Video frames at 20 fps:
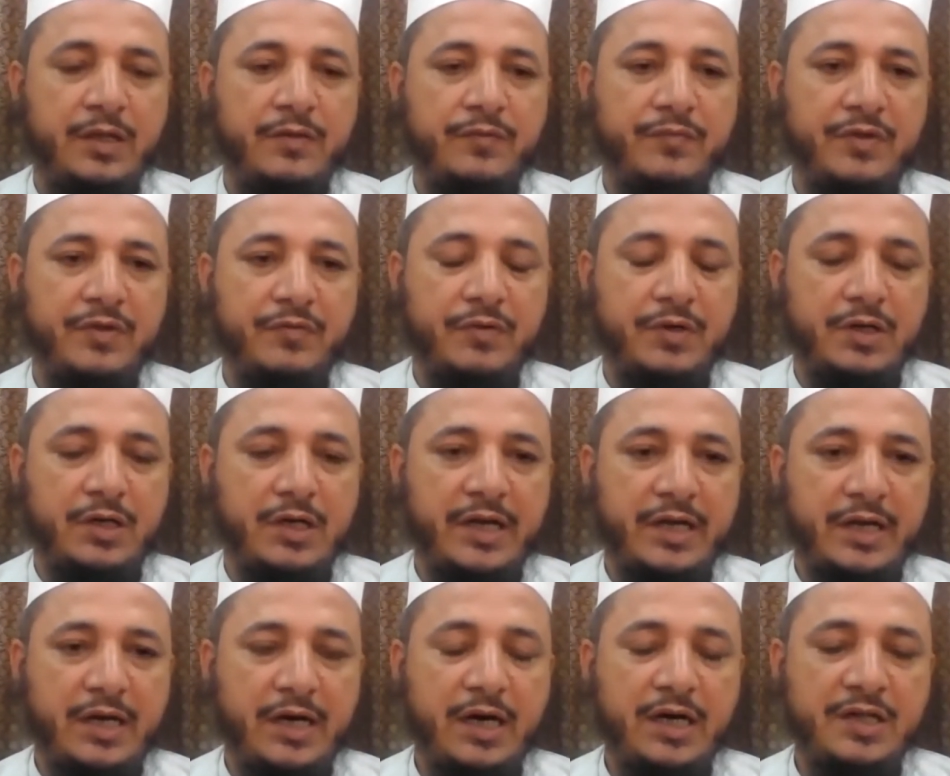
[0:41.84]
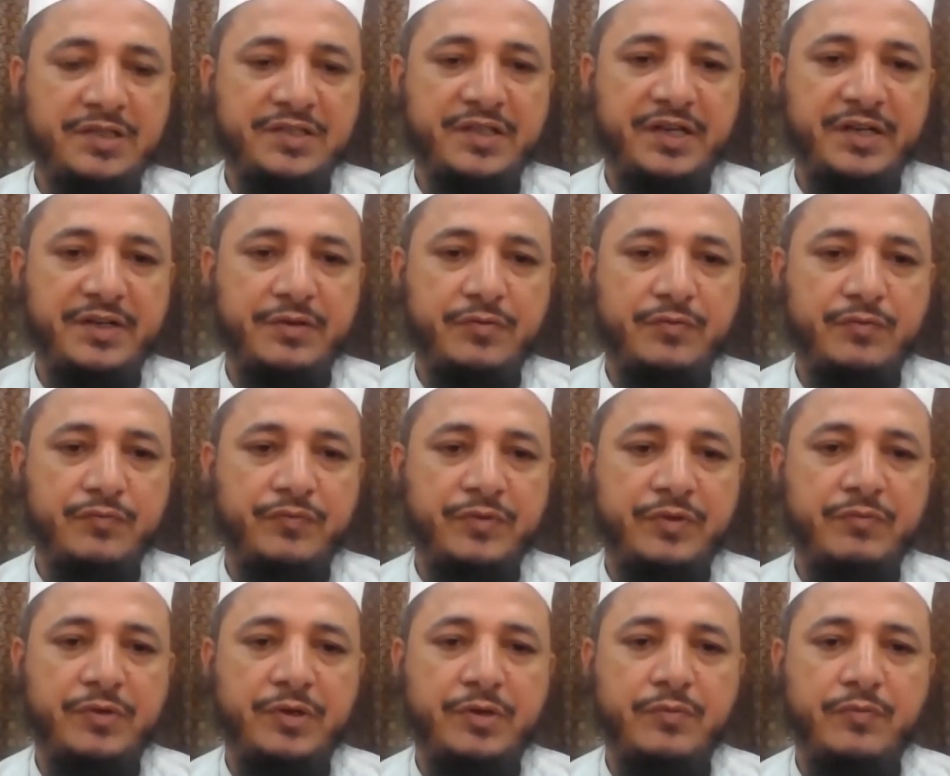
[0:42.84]
we were asked that
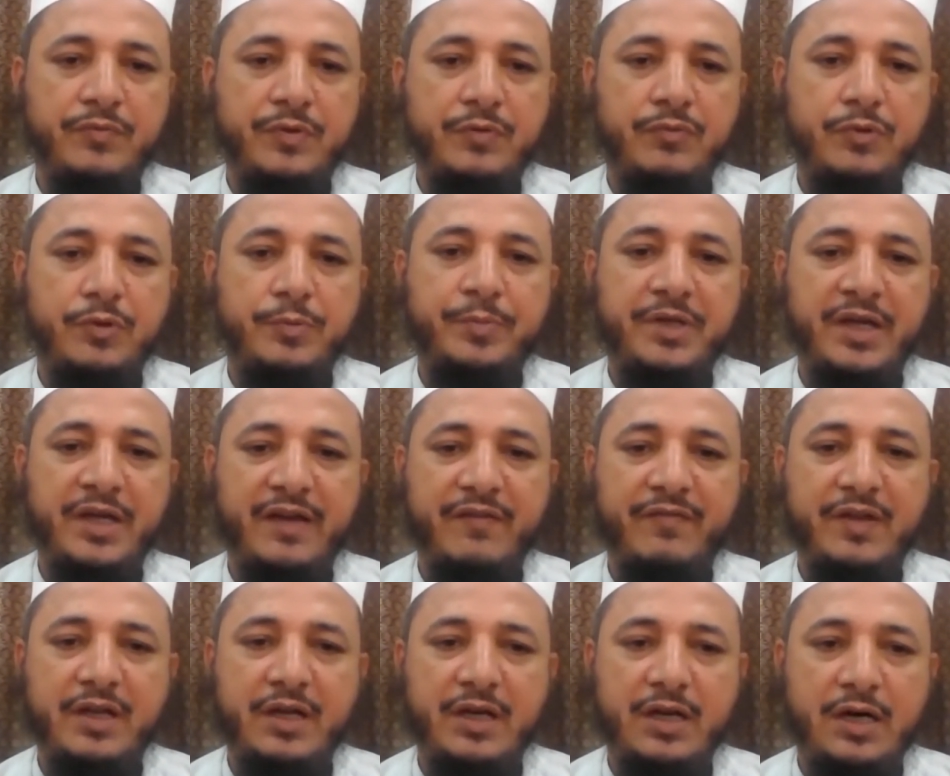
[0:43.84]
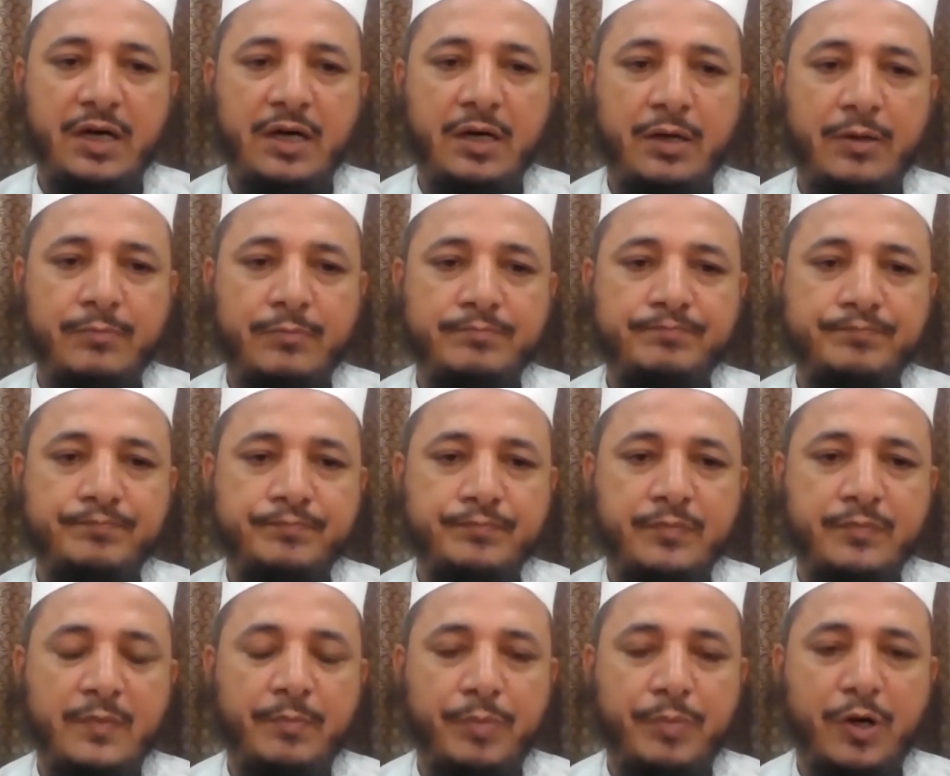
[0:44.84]
we would be having a
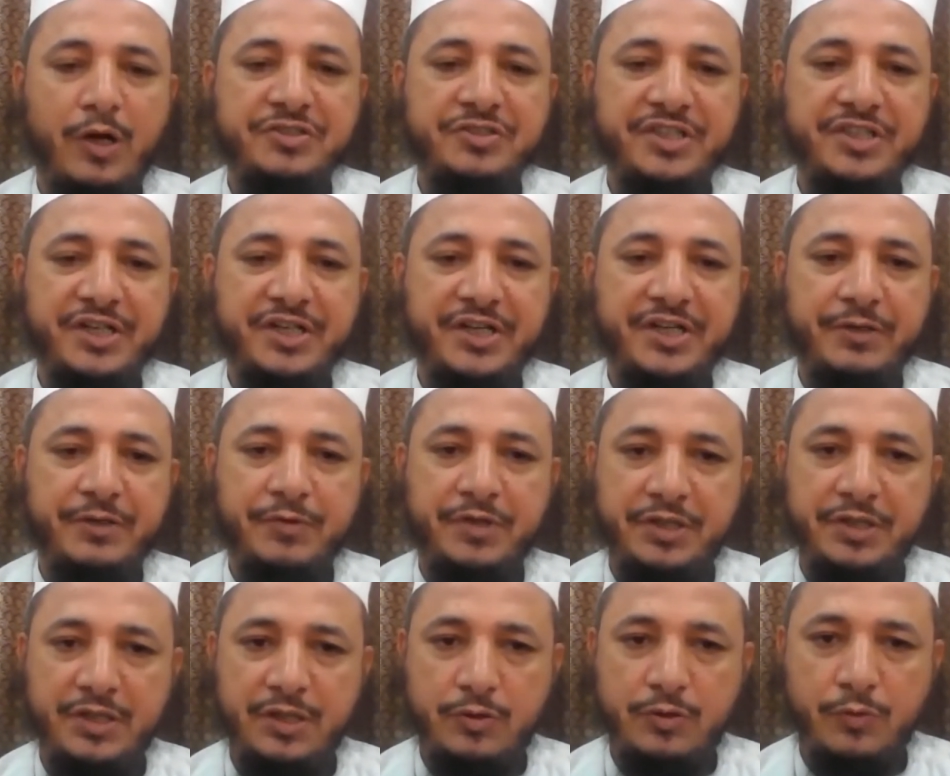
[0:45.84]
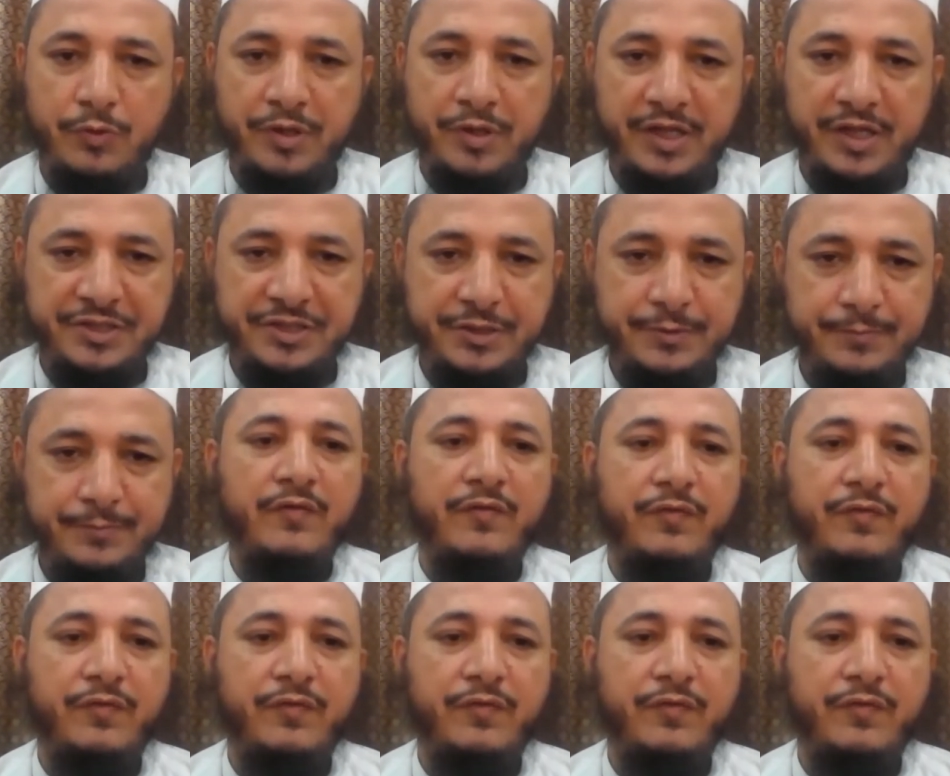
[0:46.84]
project during the course session.